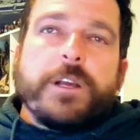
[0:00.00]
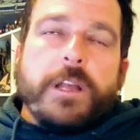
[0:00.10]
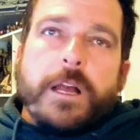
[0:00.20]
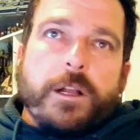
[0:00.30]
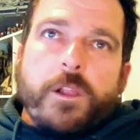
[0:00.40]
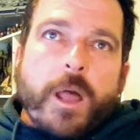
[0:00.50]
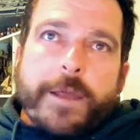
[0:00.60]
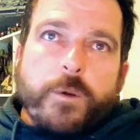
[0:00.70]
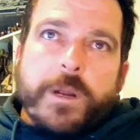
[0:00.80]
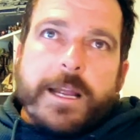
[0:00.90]
a
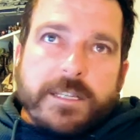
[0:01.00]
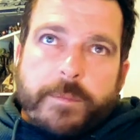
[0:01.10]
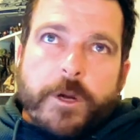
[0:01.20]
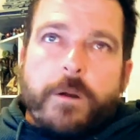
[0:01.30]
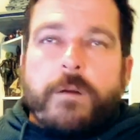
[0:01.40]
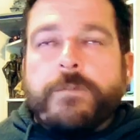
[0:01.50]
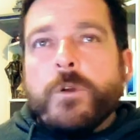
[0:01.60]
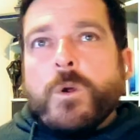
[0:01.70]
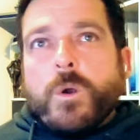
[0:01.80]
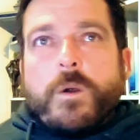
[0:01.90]
client or a customer of
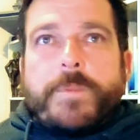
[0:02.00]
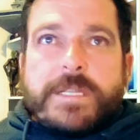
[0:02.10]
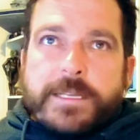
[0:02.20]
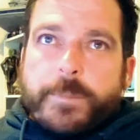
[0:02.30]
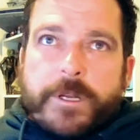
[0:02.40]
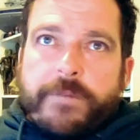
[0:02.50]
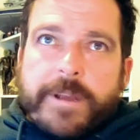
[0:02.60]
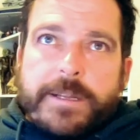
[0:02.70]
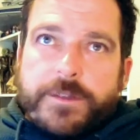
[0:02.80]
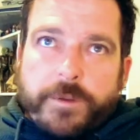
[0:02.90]
or a participant of
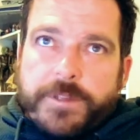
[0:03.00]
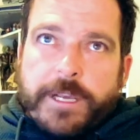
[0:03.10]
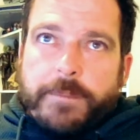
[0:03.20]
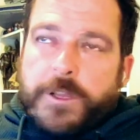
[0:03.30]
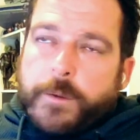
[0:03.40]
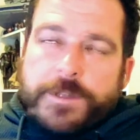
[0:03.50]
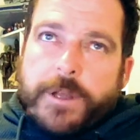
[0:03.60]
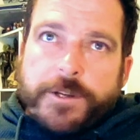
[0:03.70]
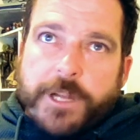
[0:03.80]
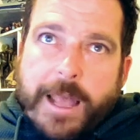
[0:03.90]
any sort of scheme that you're
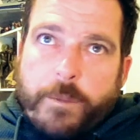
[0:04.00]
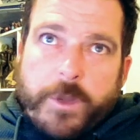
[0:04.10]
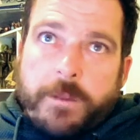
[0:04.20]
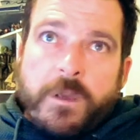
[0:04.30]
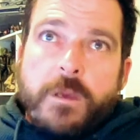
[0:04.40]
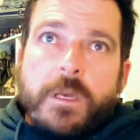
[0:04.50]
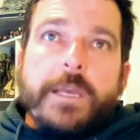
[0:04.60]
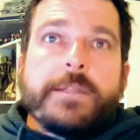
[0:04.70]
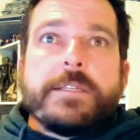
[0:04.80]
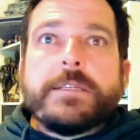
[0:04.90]
associated with.
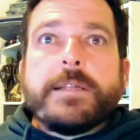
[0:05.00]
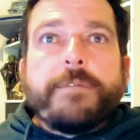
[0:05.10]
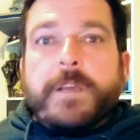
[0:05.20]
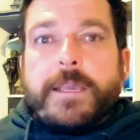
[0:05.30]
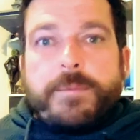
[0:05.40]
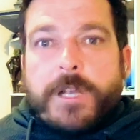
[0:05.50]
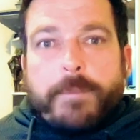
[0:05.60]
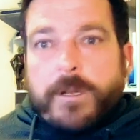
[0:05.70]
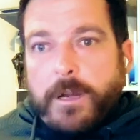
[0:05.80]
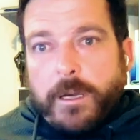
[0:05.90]
It's the stuff that keeps you
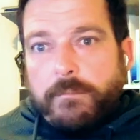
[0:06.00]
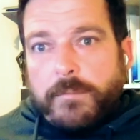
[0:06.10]
up at night.